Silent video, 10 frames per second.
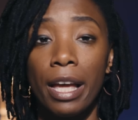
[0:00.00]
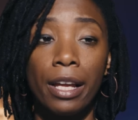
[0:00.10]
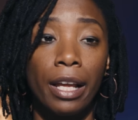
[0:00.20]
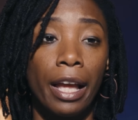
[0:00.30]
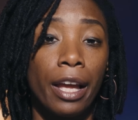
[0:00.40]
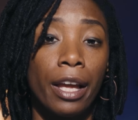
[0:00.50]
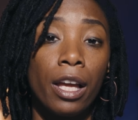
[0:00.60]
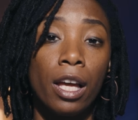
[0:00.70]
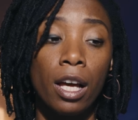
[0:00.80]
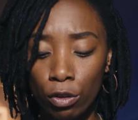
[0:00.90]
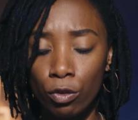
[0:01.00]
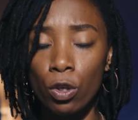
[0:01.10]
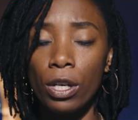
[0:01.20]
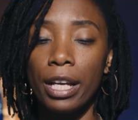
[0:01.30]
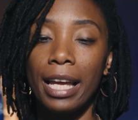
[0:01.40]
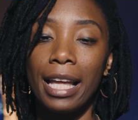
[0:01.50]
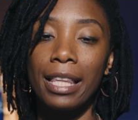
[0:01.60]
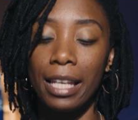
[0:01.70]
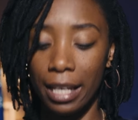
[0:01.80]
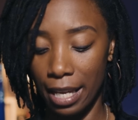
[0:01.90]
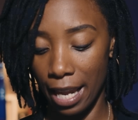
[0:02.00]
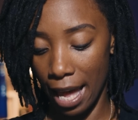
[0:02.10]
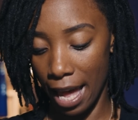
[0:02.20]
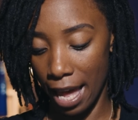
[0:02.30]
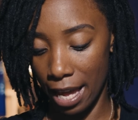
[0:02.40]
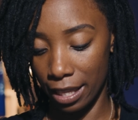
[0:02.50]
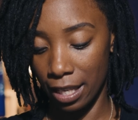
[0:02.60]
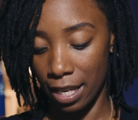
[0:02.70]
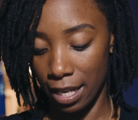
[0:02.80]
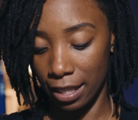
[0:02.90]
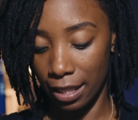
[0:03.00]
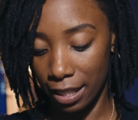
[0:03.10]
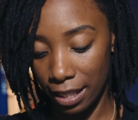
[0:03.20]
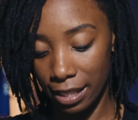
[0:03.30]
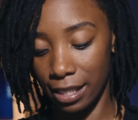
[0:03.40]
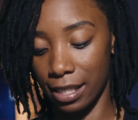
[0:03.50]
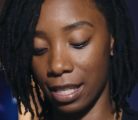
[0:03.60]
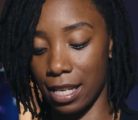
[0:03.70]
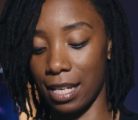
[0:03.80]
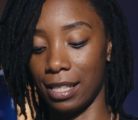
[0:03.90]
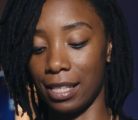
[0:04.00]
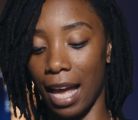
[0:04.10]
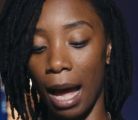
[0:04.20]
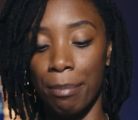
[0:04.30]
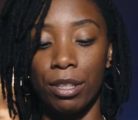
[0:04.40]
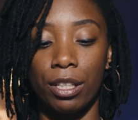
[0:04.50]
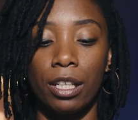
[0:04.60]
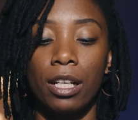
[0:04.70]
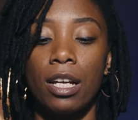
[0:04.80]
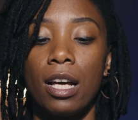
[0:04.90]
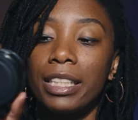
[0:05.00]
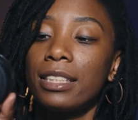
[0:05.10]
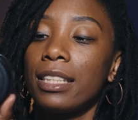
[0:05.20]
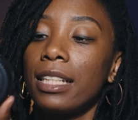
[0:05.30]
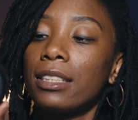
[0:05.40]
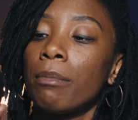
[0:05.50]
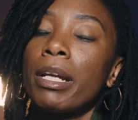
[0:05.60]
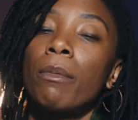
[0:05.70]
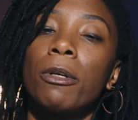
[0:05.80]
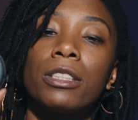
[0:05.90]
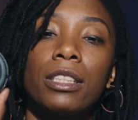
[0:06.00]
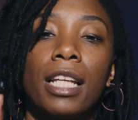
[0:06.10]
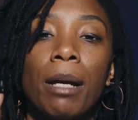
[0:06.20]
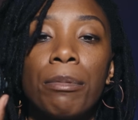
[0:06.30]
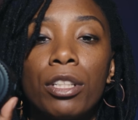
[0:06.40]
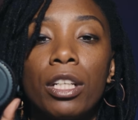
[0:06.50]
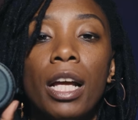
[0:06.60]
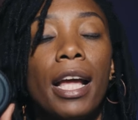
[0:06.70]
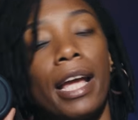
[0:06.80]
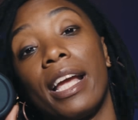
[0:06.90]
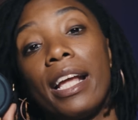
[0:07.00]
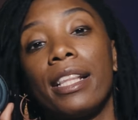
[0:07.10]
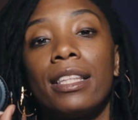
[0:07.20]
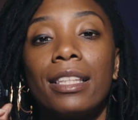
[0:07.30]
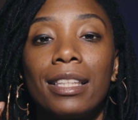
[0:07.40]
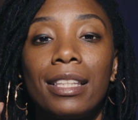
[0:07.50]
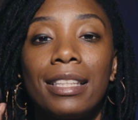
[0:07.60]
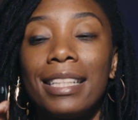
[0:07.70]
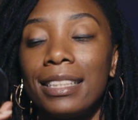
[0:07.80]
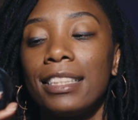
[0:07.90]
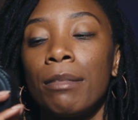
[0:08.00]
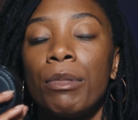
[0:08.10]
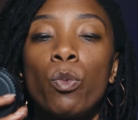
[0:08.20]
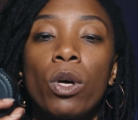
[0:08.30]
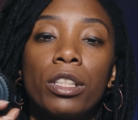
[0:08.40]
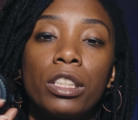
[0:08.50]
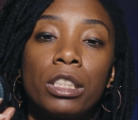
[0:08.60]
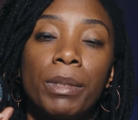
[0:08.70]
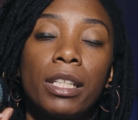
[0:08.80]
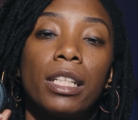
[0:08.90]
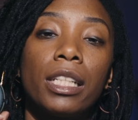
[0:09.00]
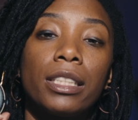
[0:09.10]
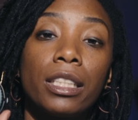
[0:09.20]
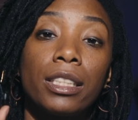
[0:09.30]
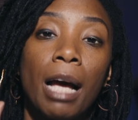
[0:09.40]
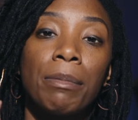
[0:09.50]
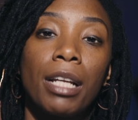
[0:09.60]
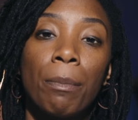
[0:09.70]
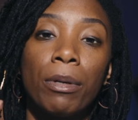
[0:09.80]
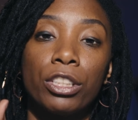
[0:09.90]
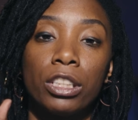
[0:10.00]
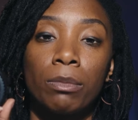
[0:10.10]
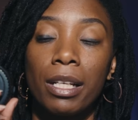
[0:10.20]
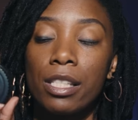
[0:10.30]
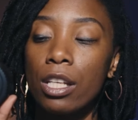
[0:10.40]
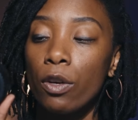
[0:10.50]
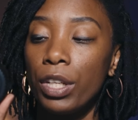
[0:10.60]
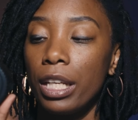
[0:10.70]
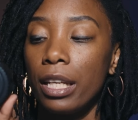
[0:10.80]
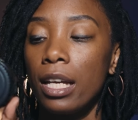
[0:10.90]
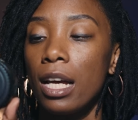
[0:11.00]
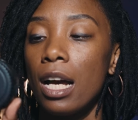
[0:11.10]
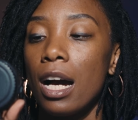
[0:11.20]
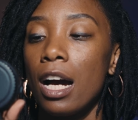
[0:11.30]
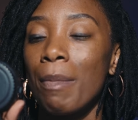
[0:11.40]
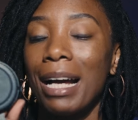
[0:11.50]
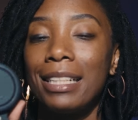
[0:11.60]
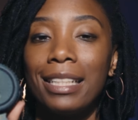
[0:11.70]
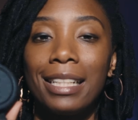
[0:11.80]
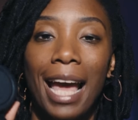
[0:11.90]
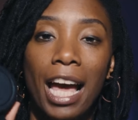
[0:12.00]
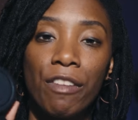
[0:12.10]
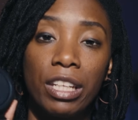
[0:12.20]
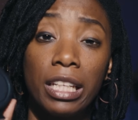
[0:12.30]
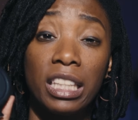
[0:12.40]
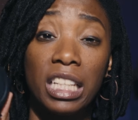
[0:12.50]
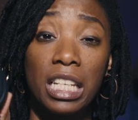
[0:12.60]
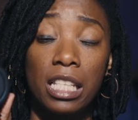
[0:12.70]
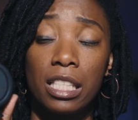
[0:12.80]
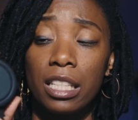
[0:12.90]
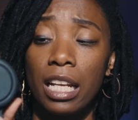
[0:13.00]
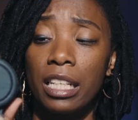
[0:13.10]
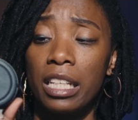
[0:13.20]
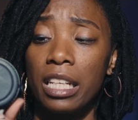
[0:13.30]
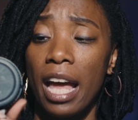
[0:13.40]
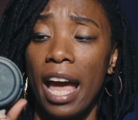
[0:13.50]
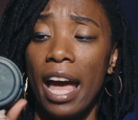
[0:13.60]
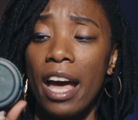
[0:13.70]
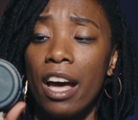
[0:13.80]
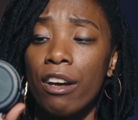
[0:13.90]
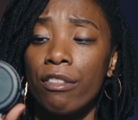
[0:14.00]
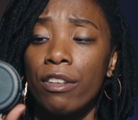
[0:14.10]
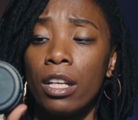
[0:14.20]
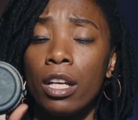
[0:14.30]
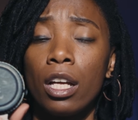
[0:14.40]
it had a Polaroid, and then it had this adapter. This is the Metabones adapter, and this did me wonders because at the time that I purchased my Sony, I didn't have any lens, and I didn't have